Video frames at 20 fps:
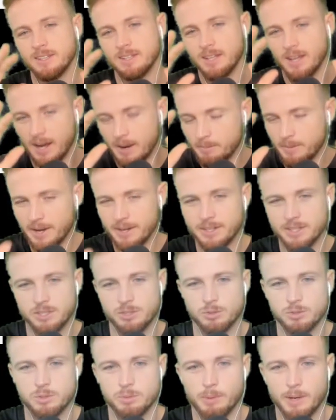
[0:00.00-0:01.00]
I'm not
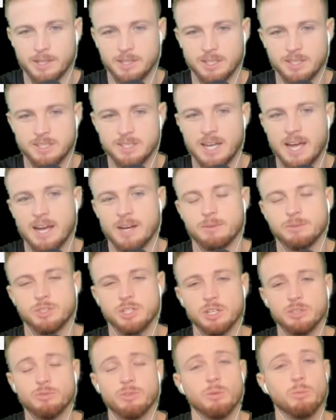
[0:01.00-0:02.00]
disrespecting Zach.
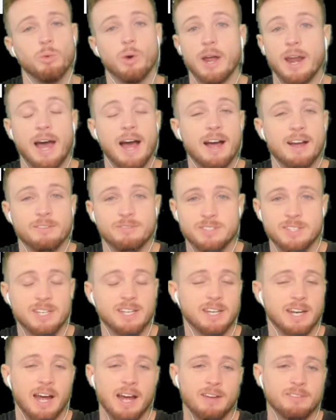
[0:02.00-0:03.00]
Just from what I've
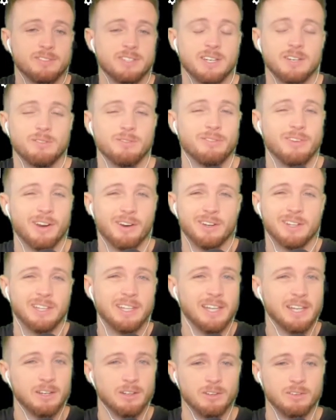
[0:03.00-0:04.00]
seen very
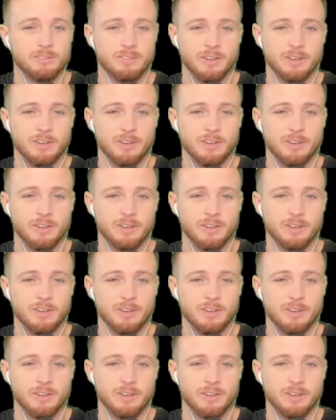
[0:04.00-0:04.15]
little of